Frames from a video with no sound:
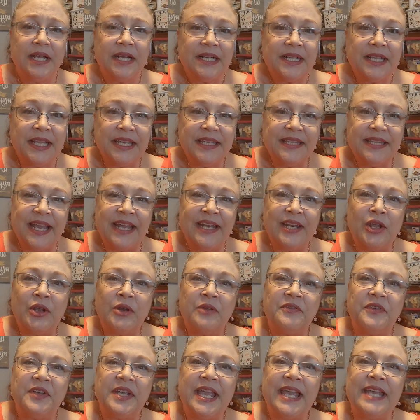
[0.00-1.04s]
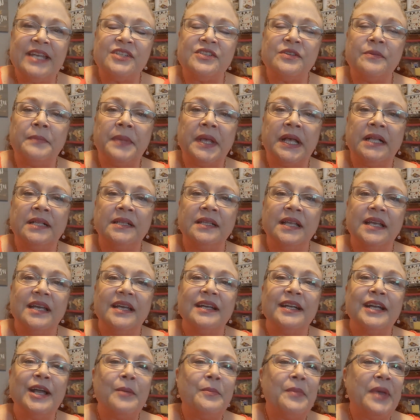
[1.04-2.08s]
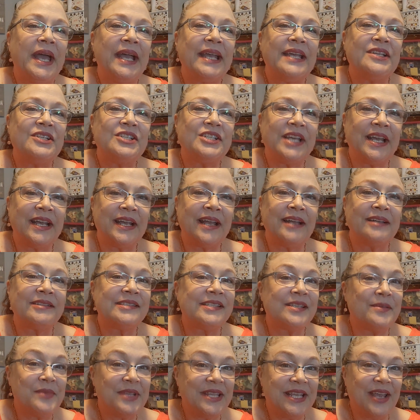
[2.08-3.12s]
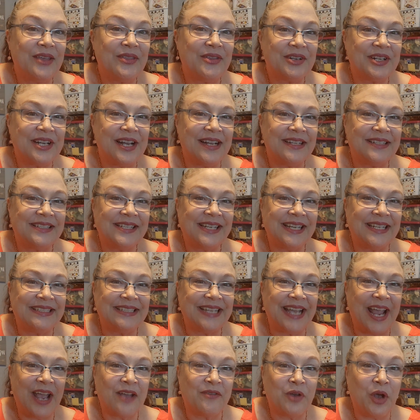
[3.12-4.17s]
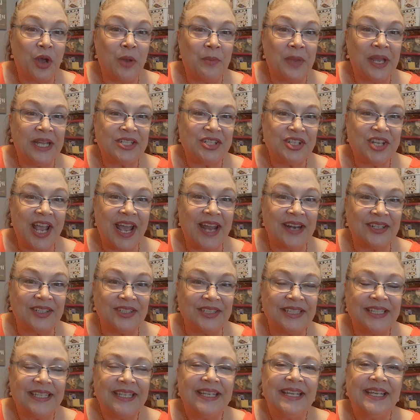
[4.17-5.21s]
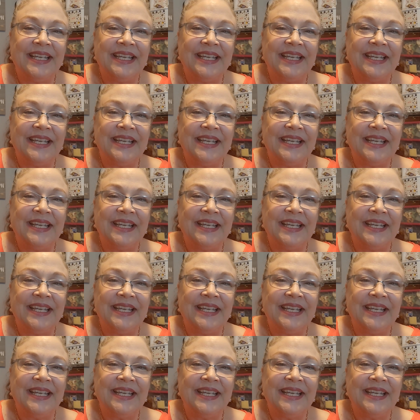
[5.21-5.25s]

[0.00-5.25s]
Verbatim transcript: Click that notification bell. Come back and check out some of the other content I have on my channel.